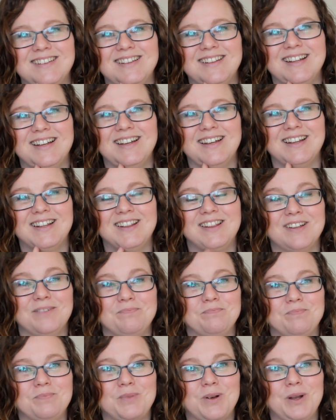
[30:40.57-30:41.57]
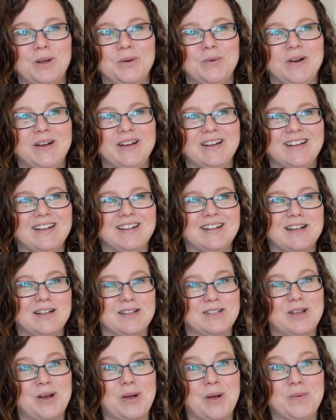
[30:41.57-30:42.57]
the colour work.
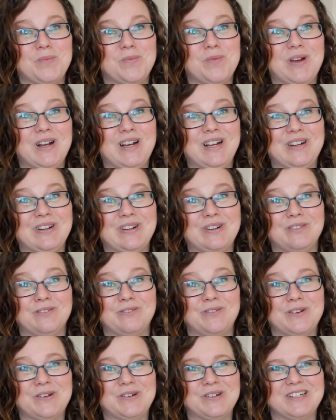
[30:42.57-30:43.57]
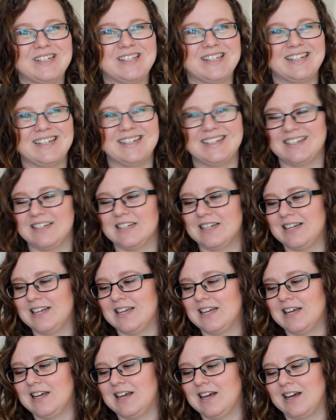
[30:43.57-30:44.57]
So I'm really looking forward to that.
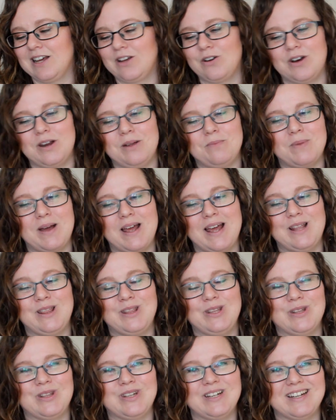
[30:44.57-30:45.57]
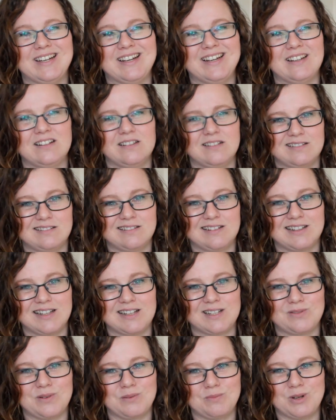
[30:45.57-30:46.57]
I got it in my head the other day.
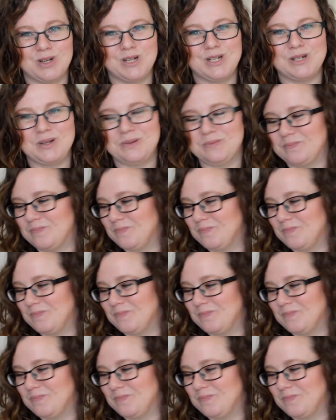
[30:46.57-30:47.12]
That's what I'm going to do.